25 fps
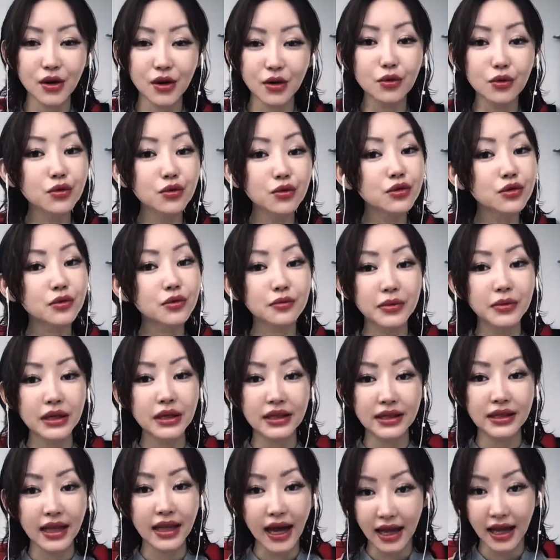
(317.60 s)
wouldn't
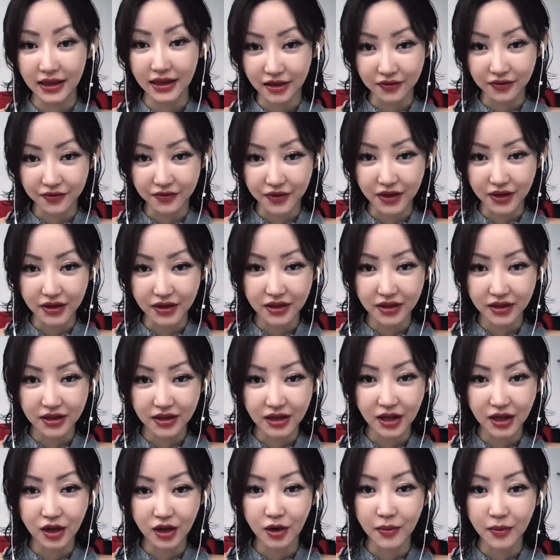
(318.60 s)
be that different.
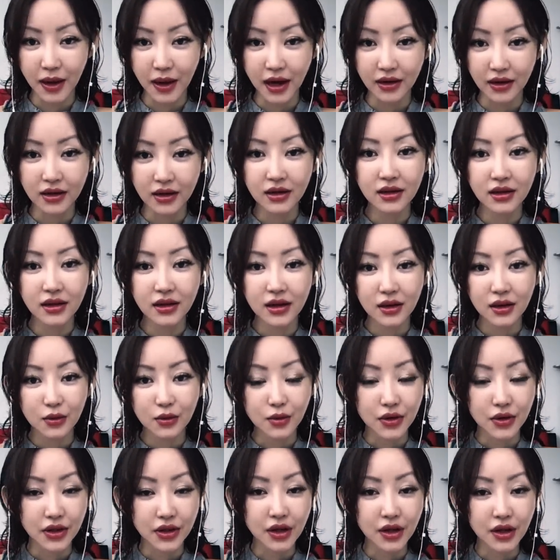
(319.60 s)
Think about it.
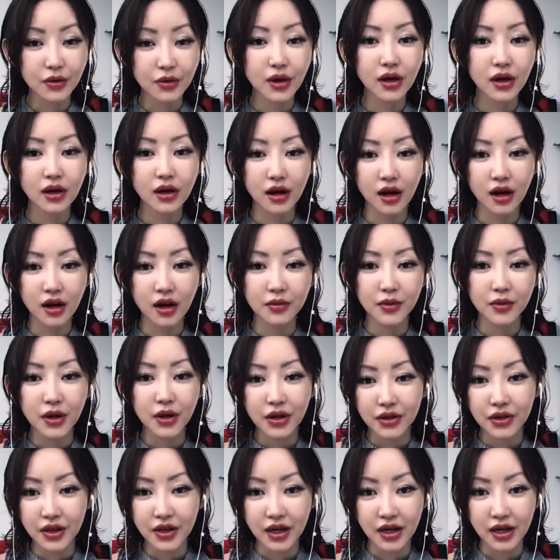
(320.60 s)
When they wake up,
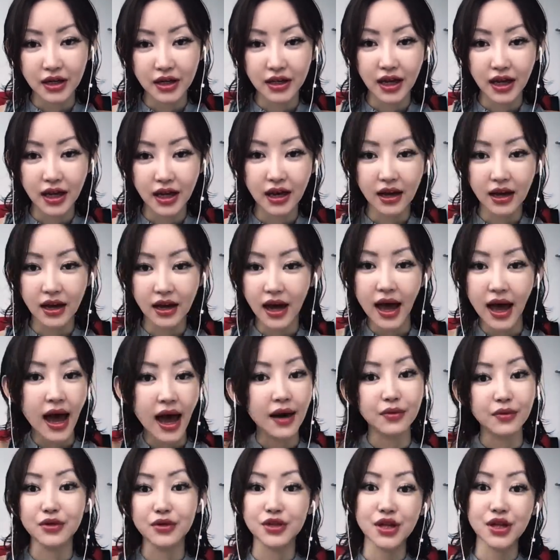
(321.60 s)
they're gonna
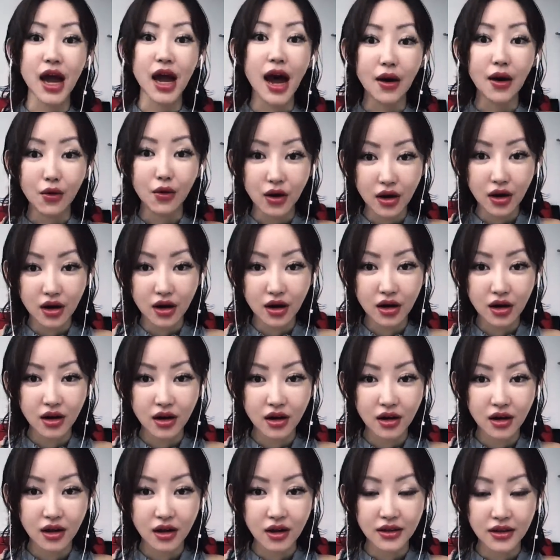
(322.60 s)
have a shower.
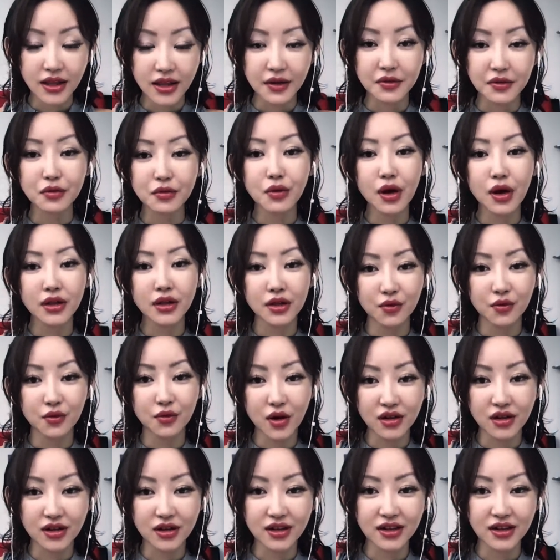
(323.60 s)
They have a running
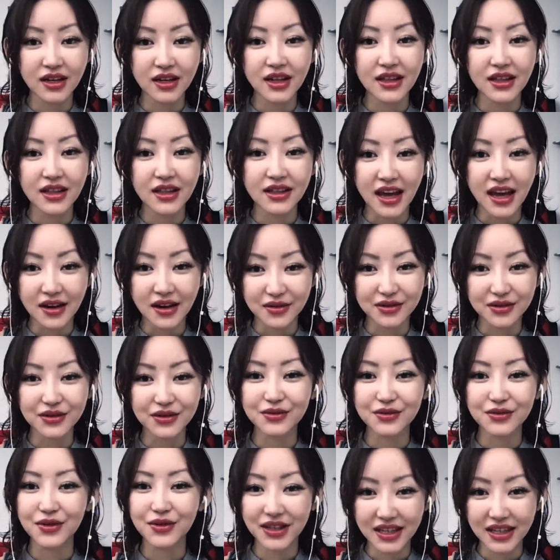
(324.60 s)
water. They
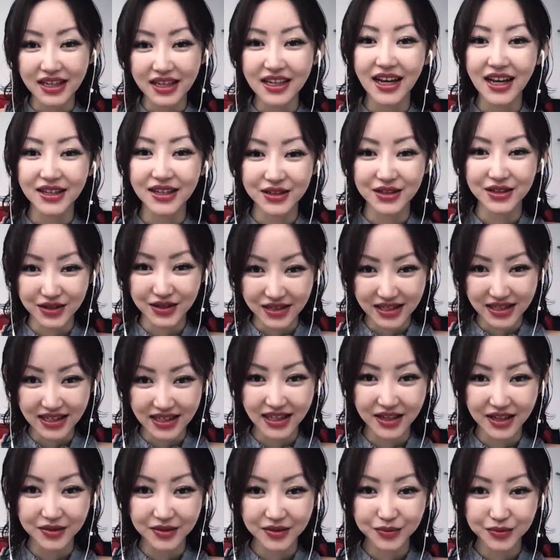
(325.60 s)
have running
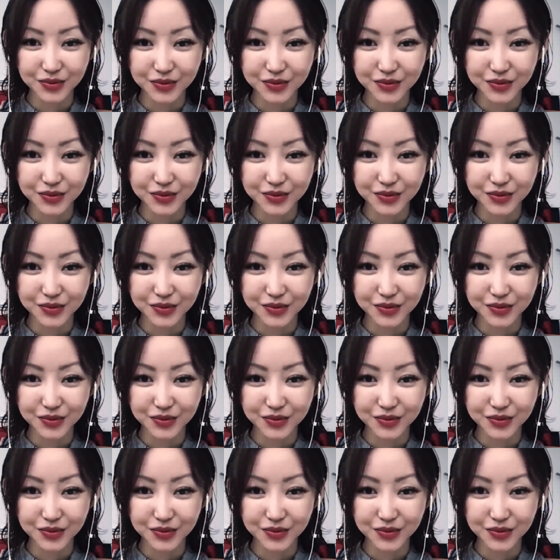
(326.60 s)
electricity.